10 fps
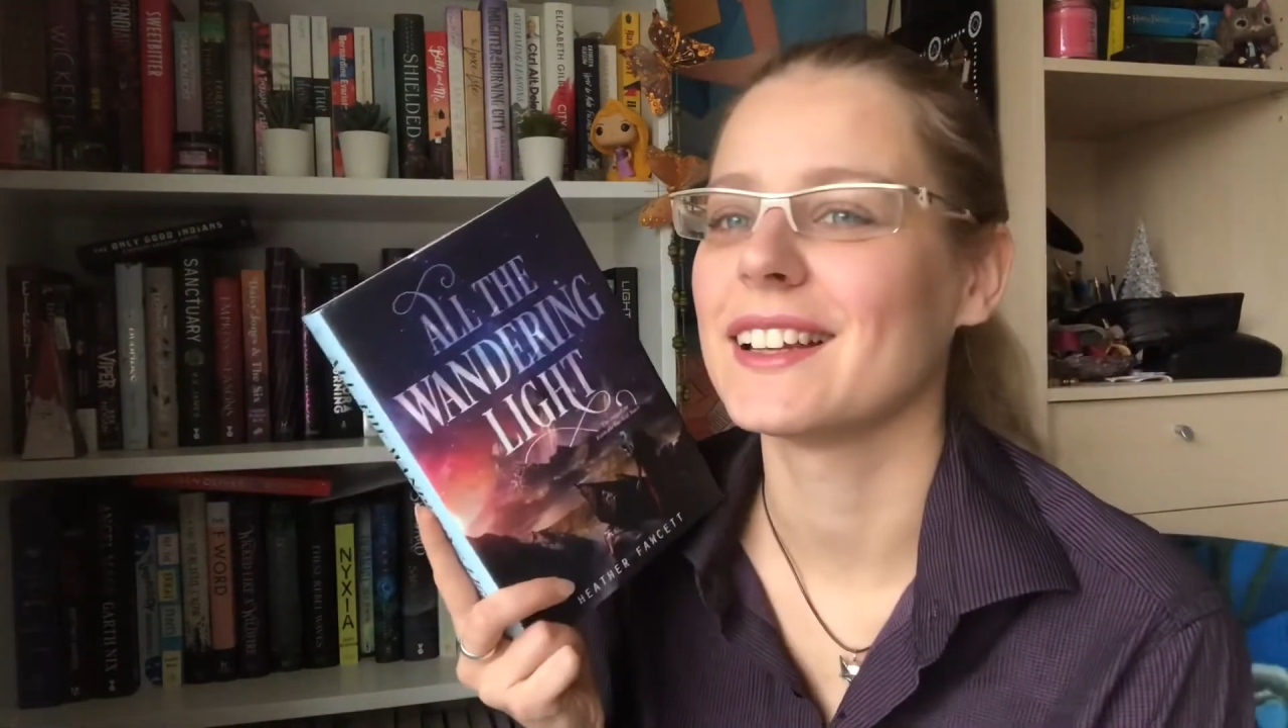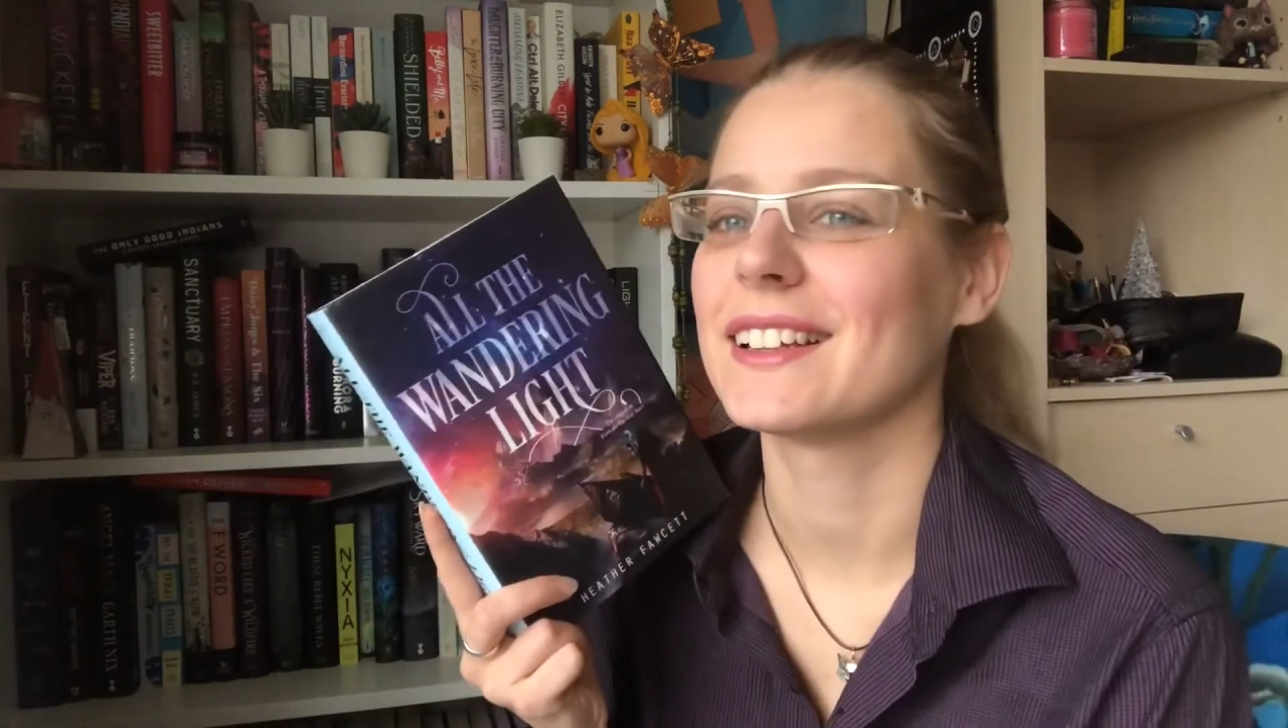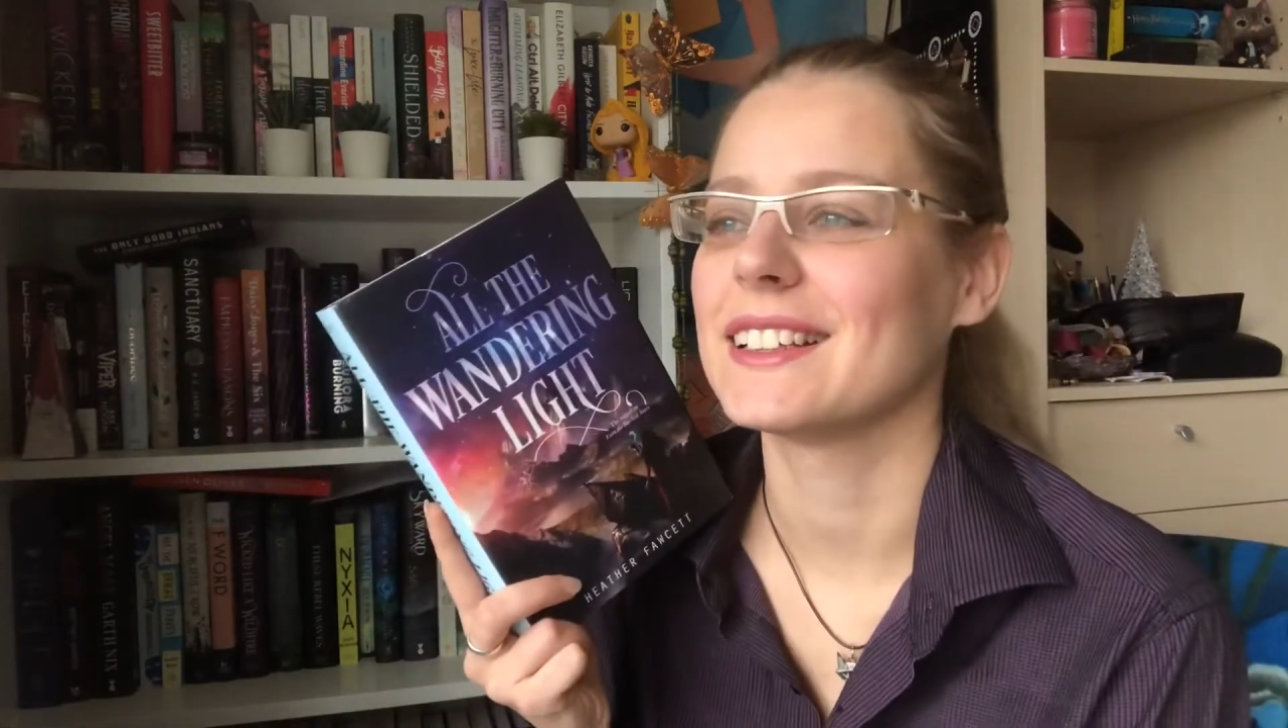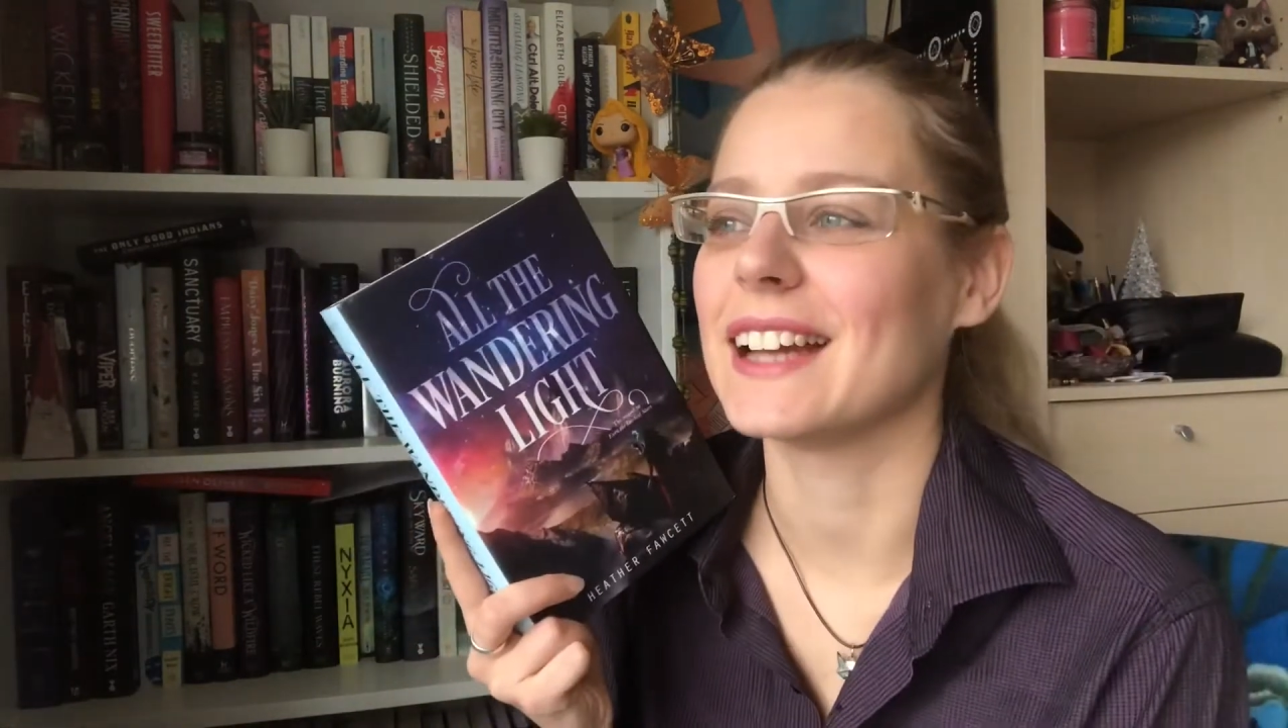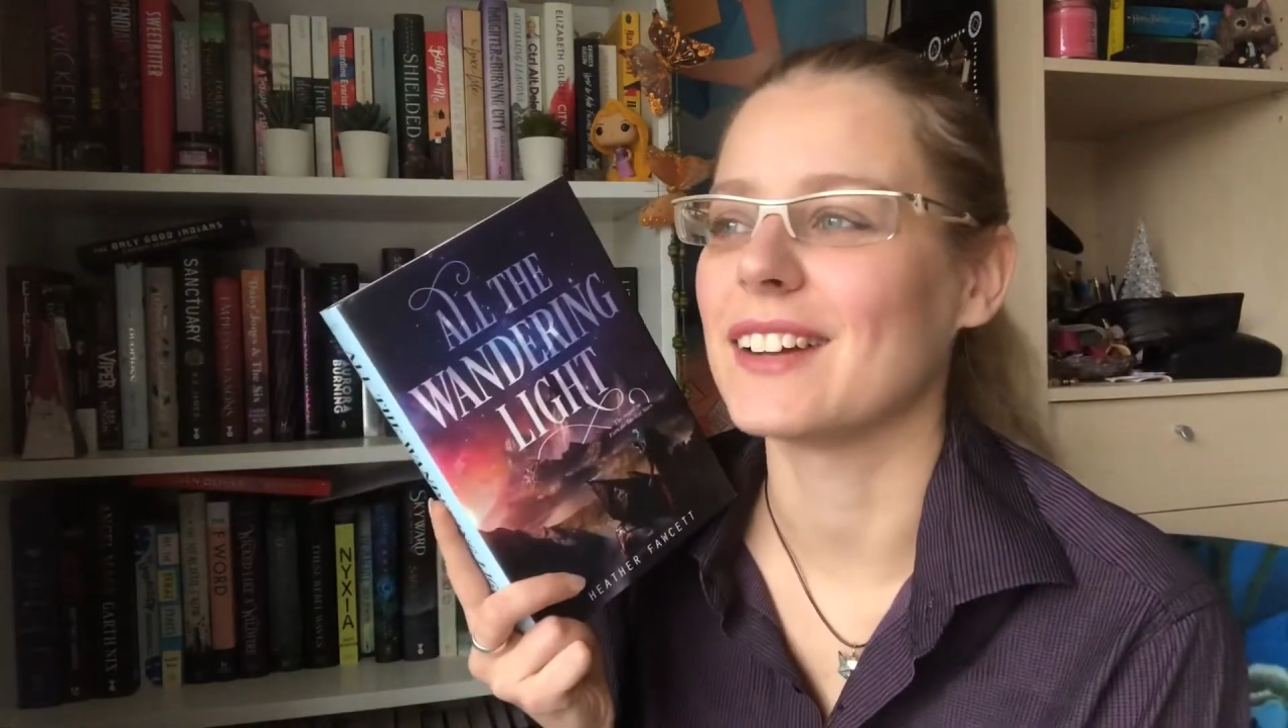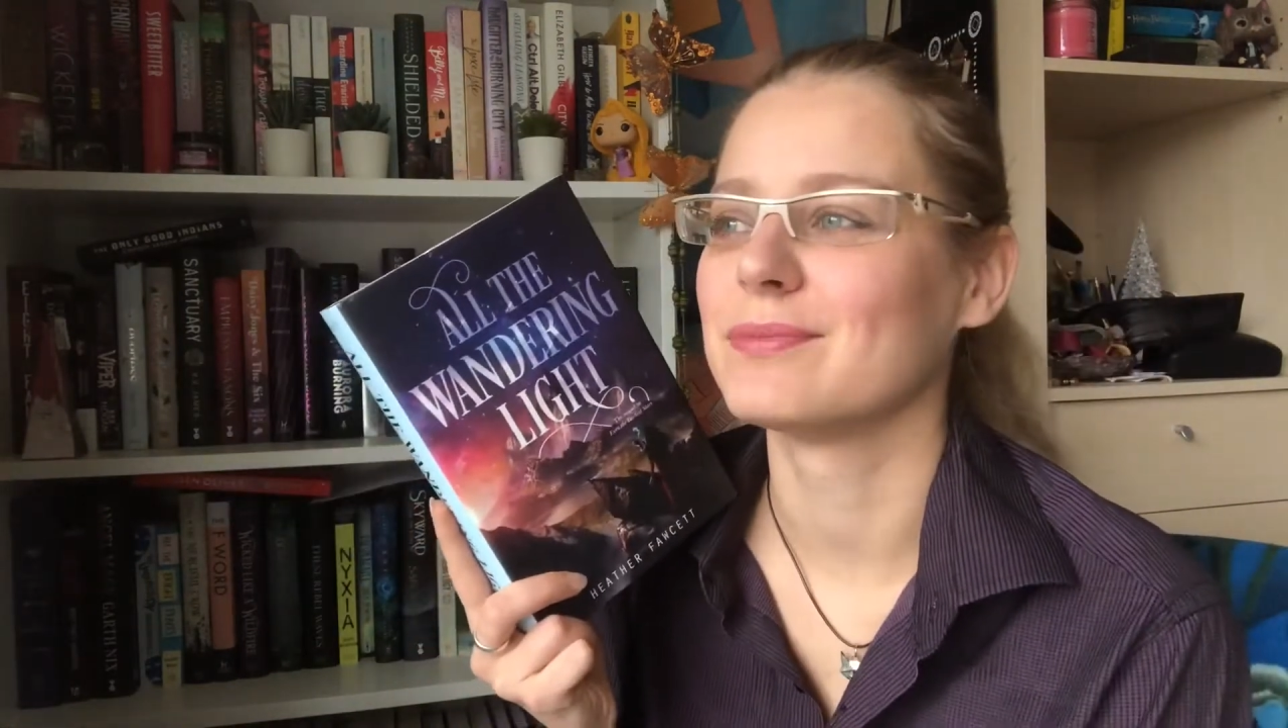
yeah,